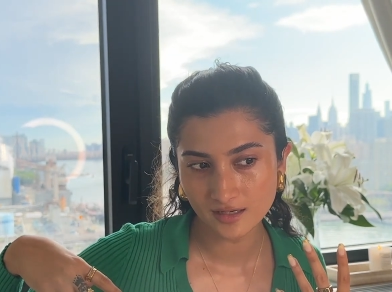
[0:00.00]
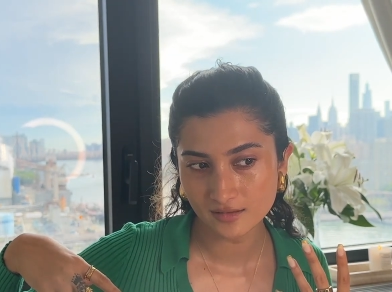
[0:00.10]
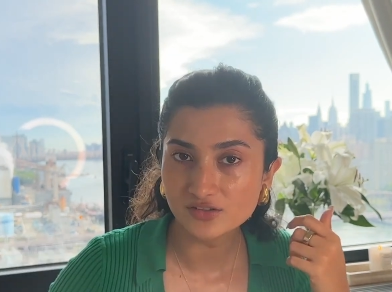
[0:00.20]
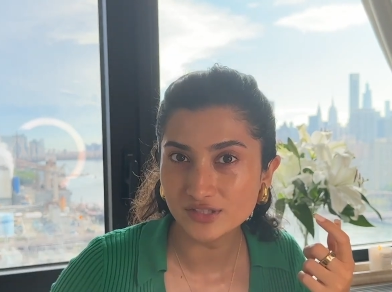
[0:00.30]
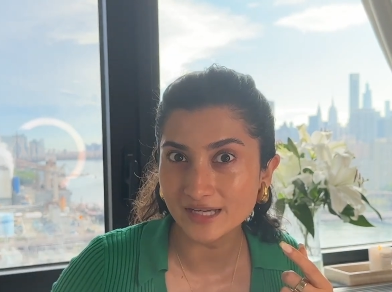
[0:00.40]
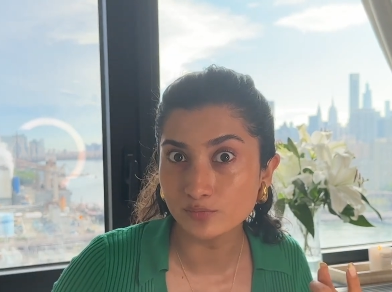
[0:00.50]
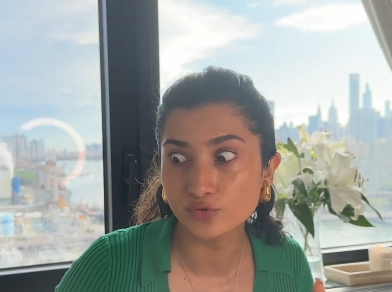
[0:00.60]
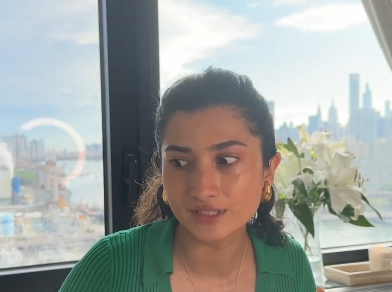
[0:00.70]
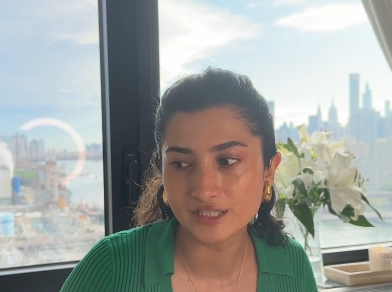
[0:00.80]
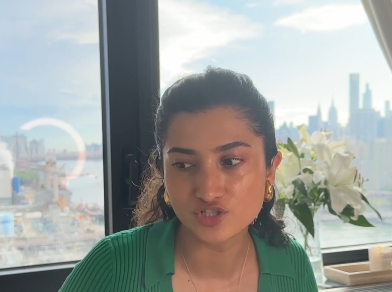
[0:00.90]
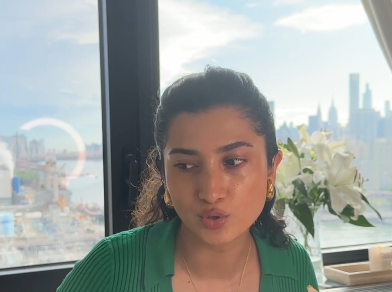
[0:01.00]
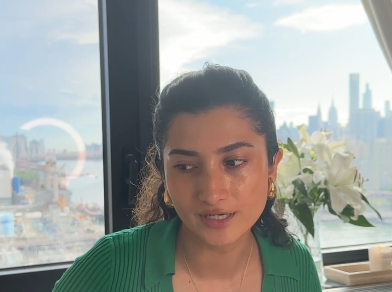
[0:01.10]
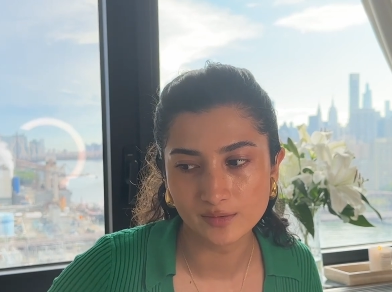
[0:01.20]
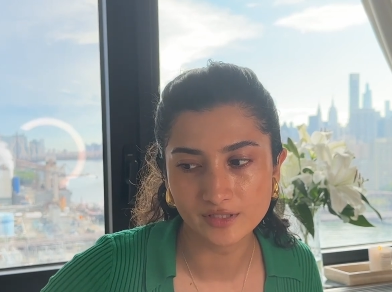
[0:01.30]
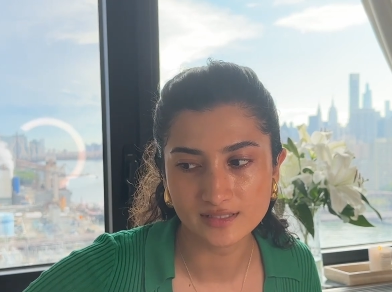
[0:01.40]
Currently I'm really
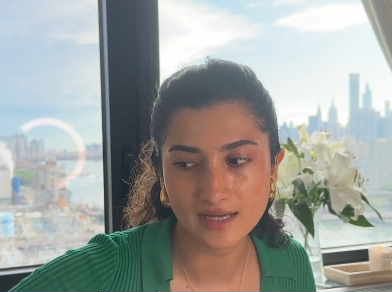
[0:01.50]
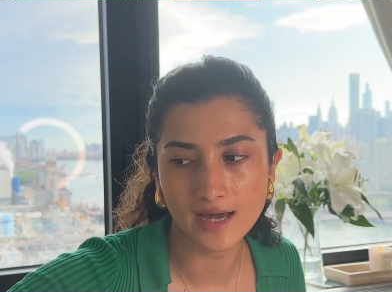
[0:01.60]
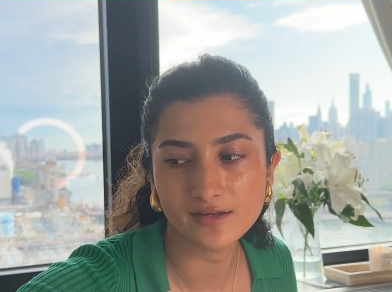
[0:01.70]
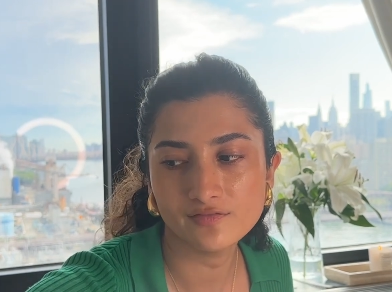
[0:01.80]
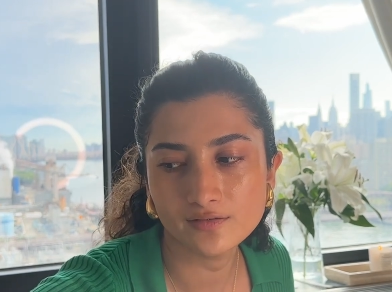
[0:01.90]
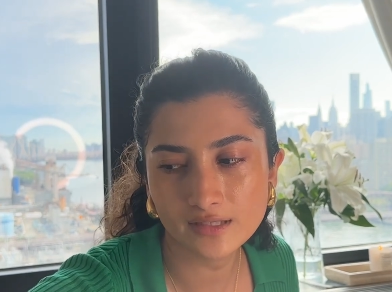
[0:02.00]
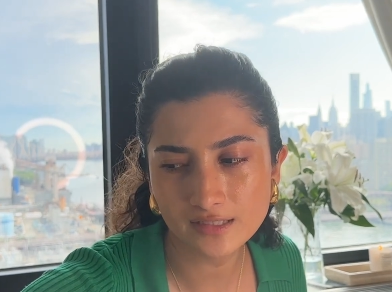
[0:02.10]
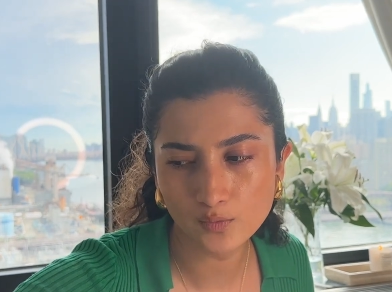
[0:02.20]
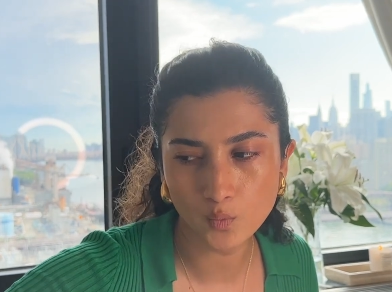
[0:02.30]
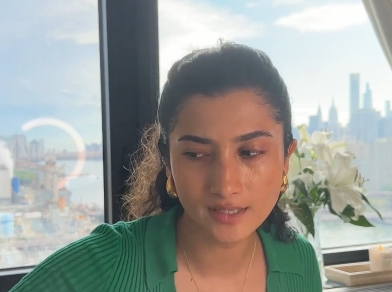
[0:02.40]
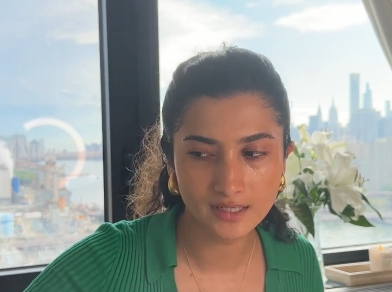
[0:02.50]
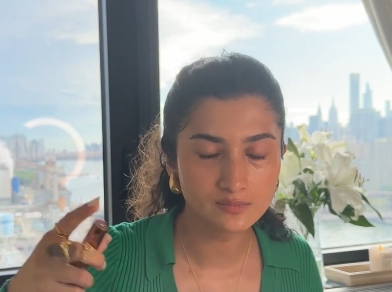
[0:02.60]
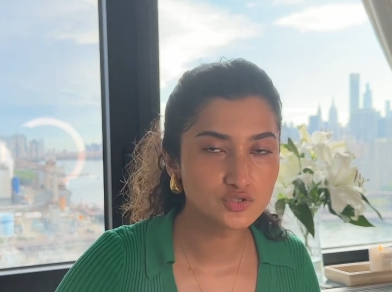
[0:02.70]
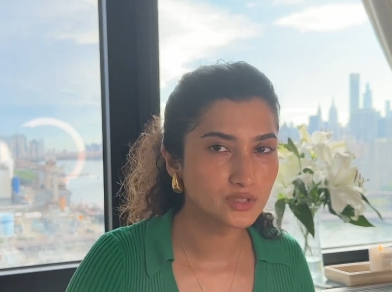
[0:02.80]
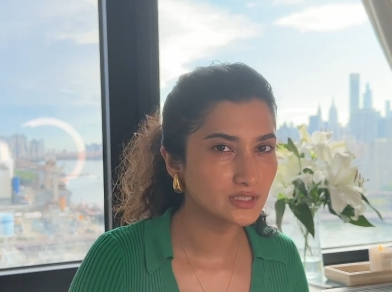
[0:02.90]
enjoying it because I feel like when
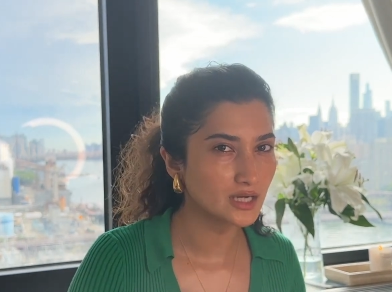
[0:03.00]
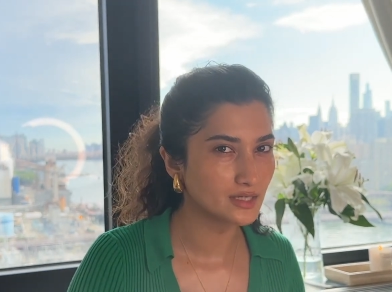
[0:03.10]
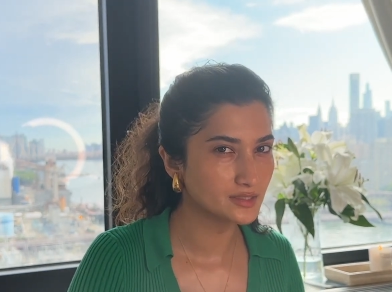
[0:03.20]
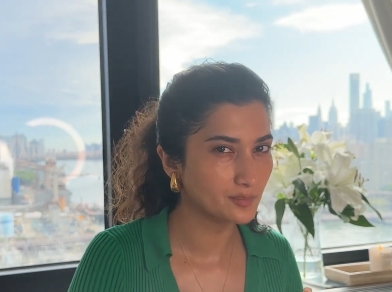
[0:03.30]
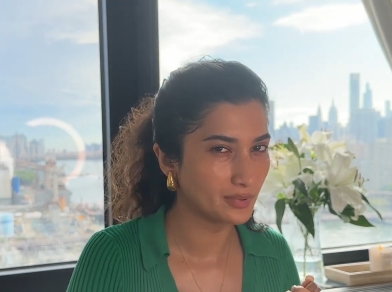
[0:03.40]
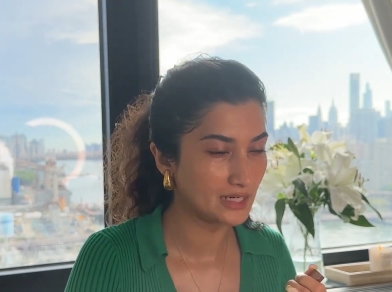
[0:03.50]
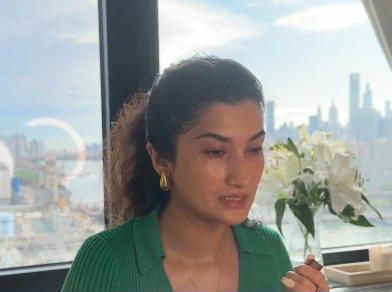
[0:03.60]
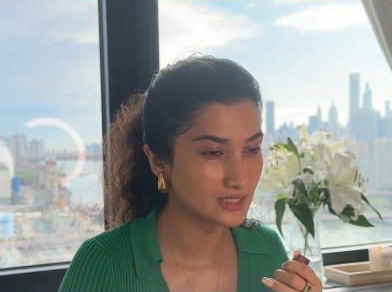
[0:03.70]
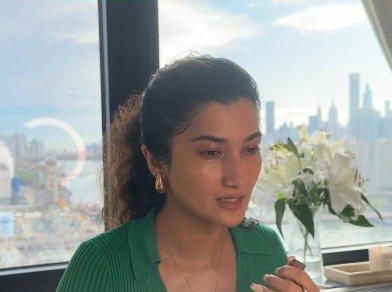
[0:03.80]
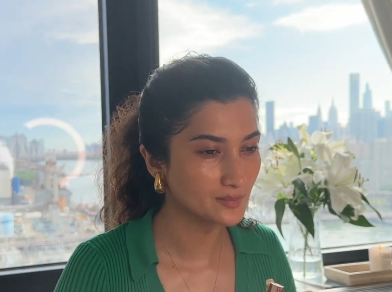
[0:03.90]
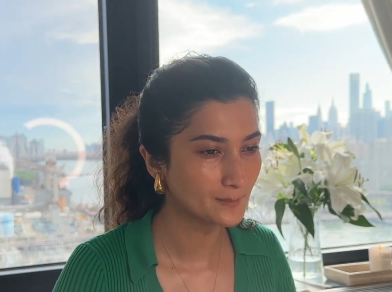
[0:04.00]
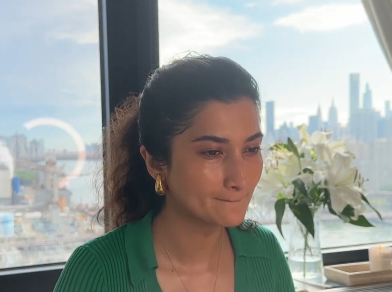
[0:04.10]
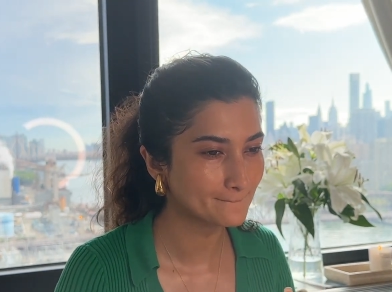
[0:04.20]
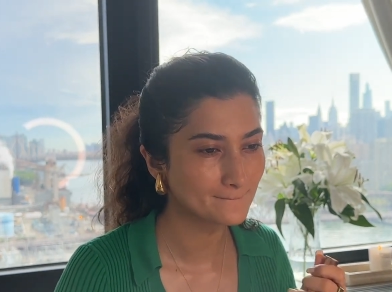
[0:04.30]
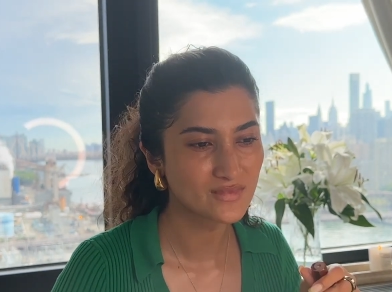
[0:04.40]
I'm doing the underpainting,
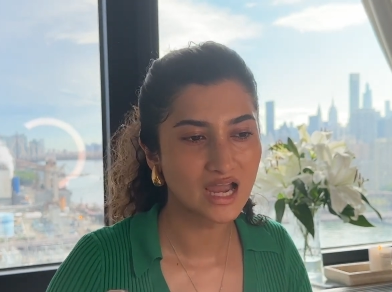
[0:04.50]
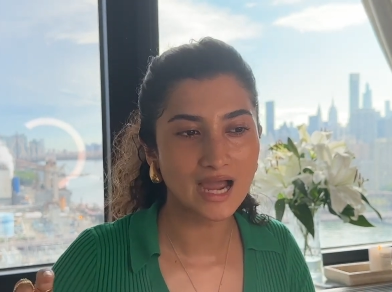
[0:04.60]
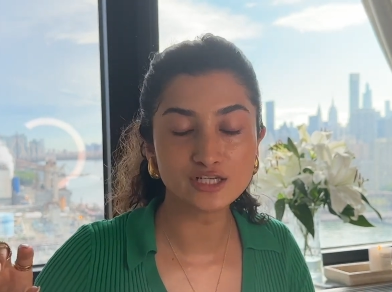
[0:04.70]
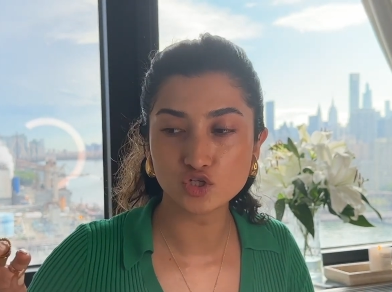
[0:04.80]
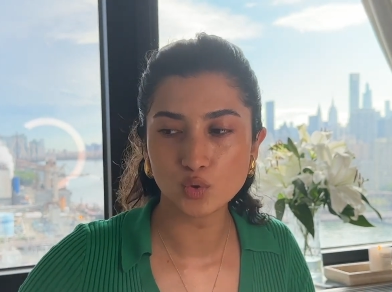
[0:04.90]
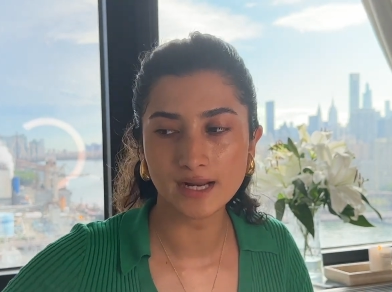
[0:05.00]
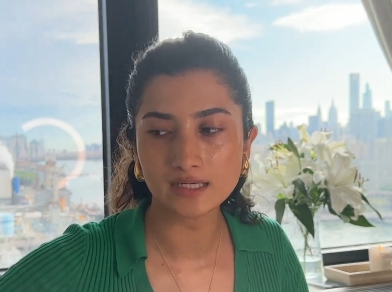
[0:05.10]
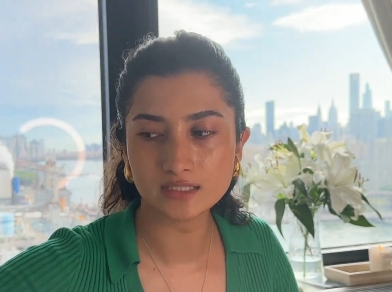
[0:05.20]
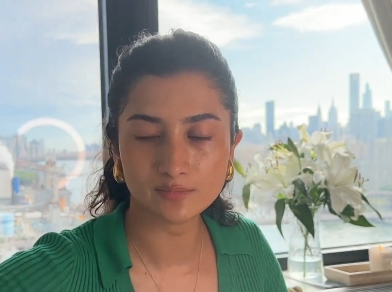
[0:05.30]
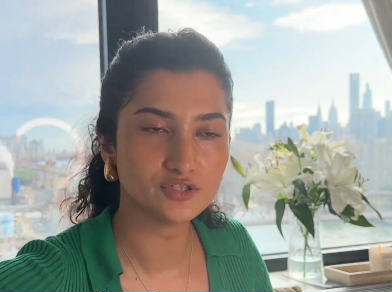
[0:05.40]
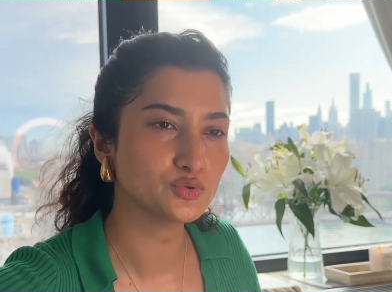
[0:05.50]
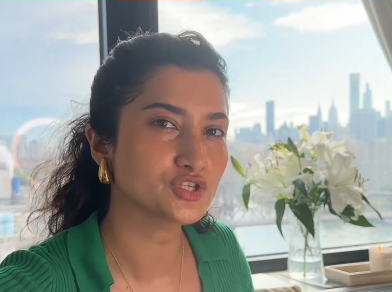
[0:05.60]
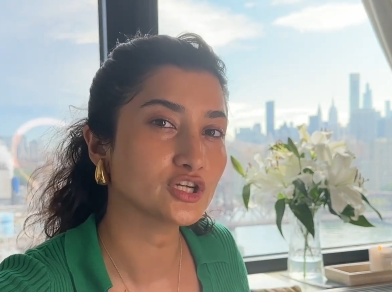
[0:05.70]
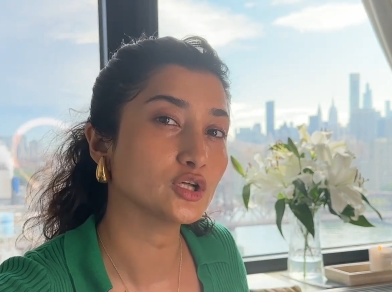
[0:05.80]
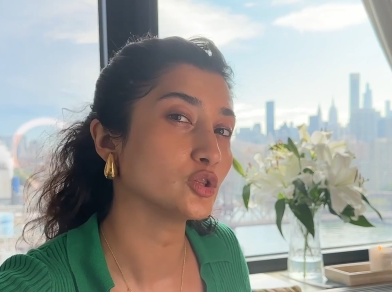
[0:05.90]
I don't end up
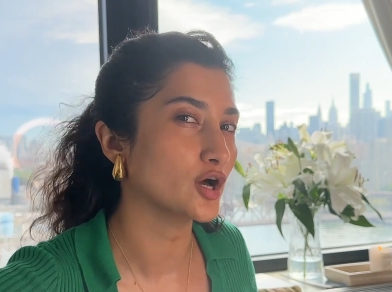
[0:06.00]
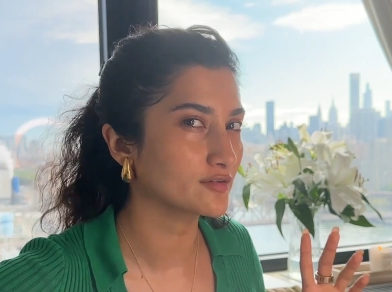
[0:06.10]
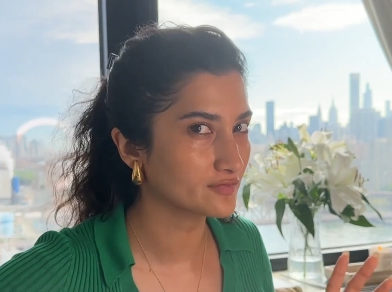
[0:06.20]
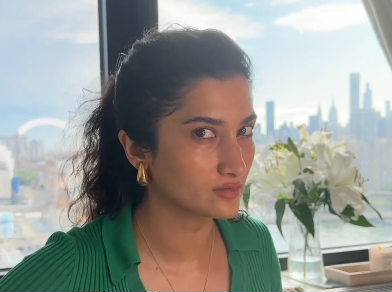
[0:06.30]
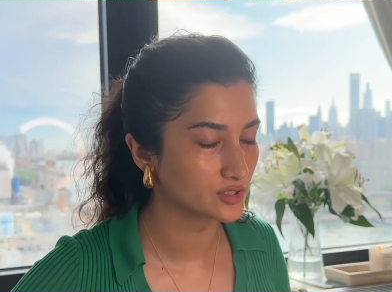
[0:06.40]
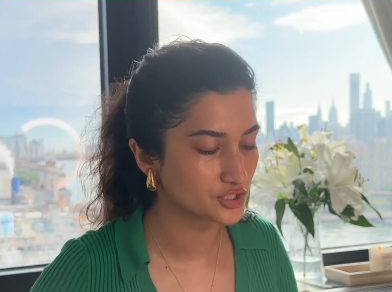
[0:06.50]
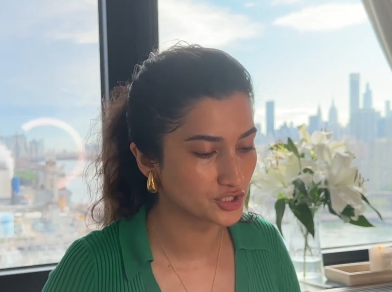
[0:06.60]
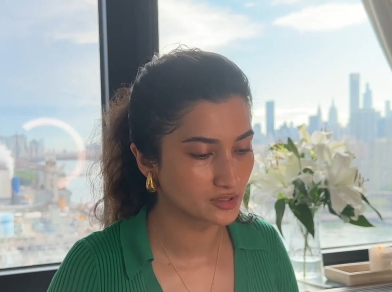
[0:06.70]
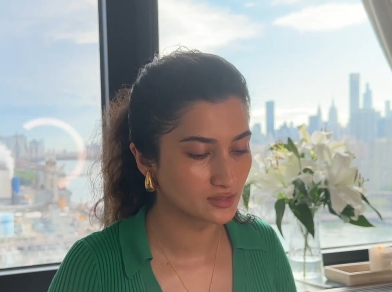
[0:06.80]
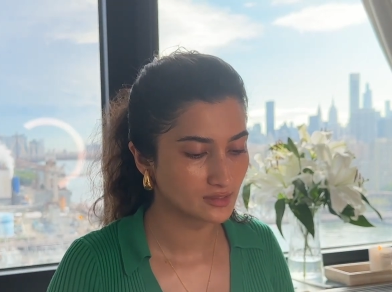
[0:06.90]
using a lot of foundation,